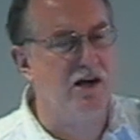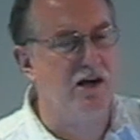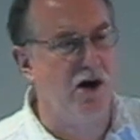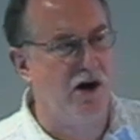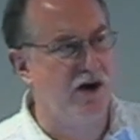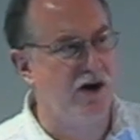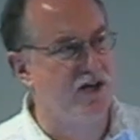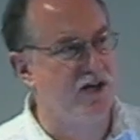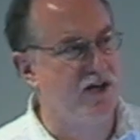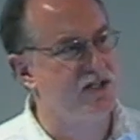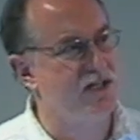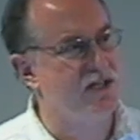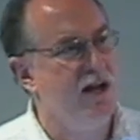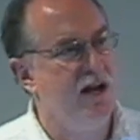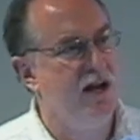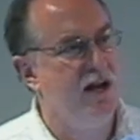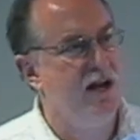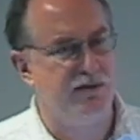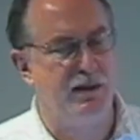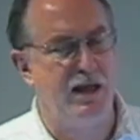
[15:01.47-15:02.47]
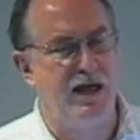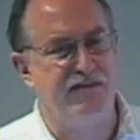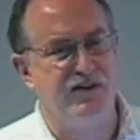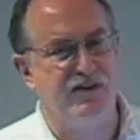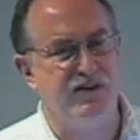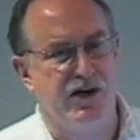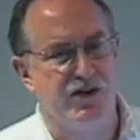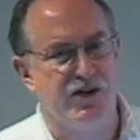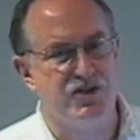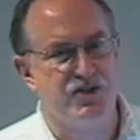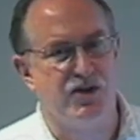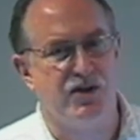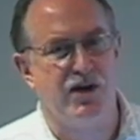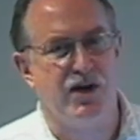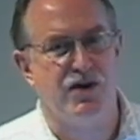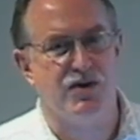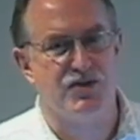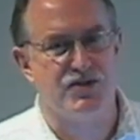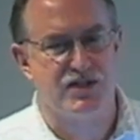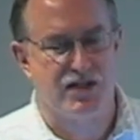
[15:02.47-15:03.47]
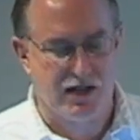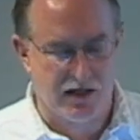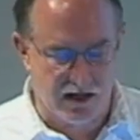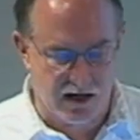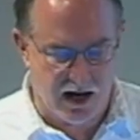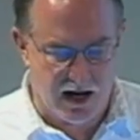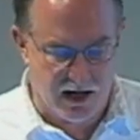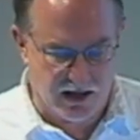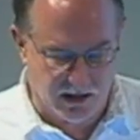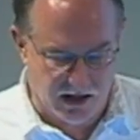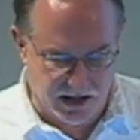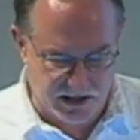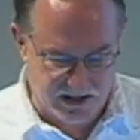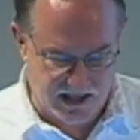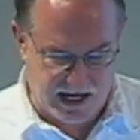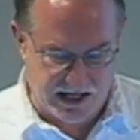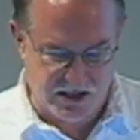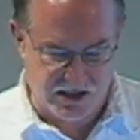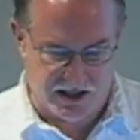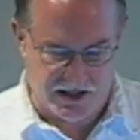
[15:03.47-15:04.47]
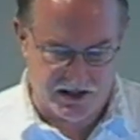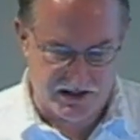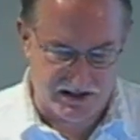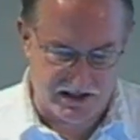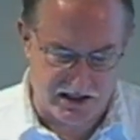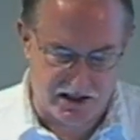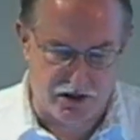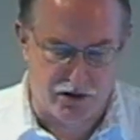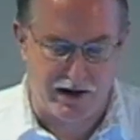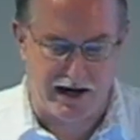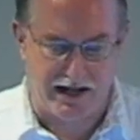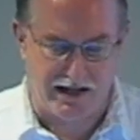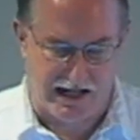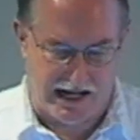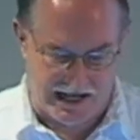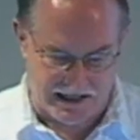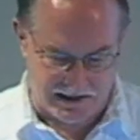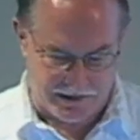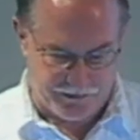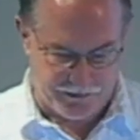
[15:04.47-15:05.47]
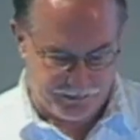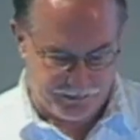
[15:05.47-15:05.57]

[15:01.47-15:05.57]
artists from Heavy Iron Studios in uh, Los Angeles. It's a great class.